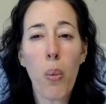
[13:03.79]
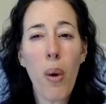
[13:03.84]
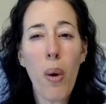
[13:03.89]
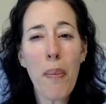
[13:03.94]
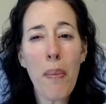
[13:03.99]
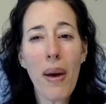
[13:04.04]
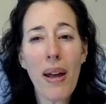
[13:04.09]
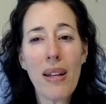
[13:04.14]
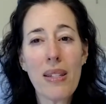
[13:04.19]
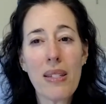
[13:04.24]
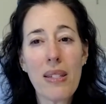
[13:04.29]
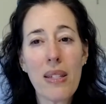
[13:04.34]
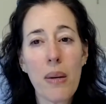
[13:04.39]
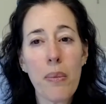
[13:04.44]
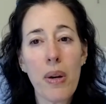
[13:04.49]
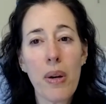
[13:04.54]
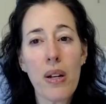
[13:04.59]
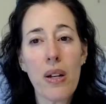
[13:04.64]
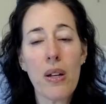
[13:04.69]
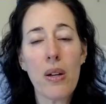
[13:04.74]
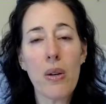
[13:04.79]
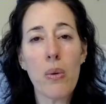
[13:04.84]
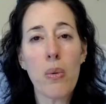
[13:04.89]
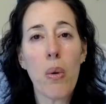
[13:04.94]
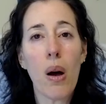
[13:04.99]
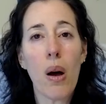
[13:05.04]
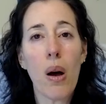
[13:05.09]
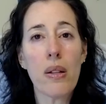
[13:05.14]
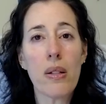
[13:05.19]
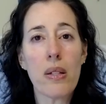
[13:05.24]
What might someone who
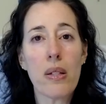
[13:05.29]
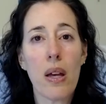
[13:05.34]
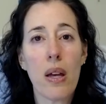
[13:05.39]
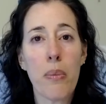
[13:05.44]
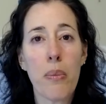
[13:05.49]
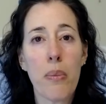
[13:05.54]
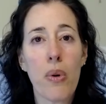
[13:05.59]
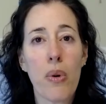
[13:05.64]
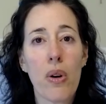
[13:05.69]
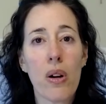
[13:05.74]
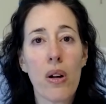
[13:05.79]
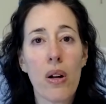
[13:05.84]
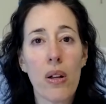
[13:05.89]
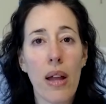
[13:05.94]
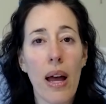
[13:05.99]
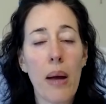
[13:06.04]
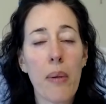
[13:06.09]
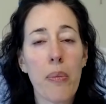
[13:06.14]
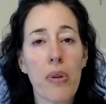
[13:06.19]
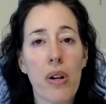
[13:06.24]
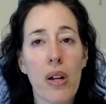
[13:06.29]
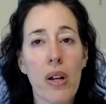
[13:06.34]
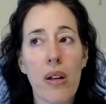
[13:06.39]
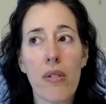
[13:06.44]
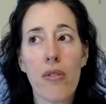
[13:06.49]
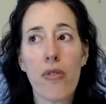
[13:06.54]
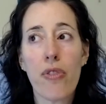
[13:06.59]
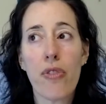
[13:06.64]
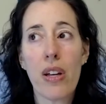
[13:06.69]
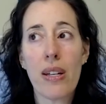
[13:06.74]
wants a more
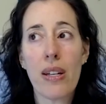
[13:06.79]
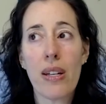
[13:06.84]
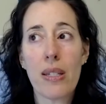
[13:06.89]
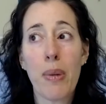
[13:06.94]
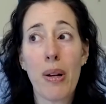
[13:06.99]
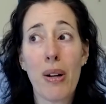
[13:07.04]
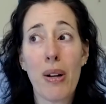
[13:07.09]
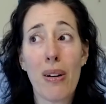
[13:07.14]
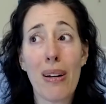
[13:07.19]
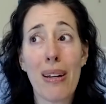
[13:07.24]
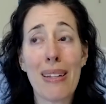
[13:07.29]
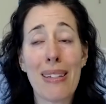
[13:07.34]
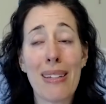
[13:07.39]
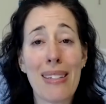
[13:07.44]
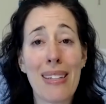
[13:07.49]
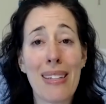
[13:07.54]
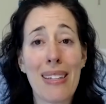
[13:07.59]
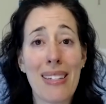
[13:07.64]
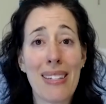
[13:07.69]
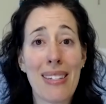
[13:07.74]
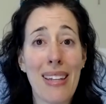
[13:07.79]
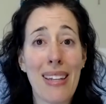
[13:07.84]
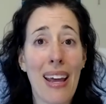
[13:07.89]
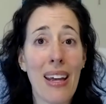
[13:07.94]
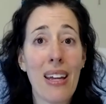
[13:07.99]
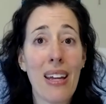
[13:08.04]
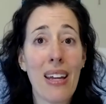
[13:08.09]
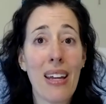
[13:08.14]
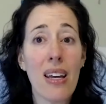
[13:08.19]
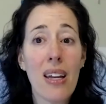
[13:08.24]
collaborative experience
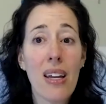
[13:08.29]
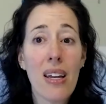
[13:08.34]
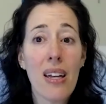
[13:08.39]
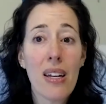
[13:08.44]
say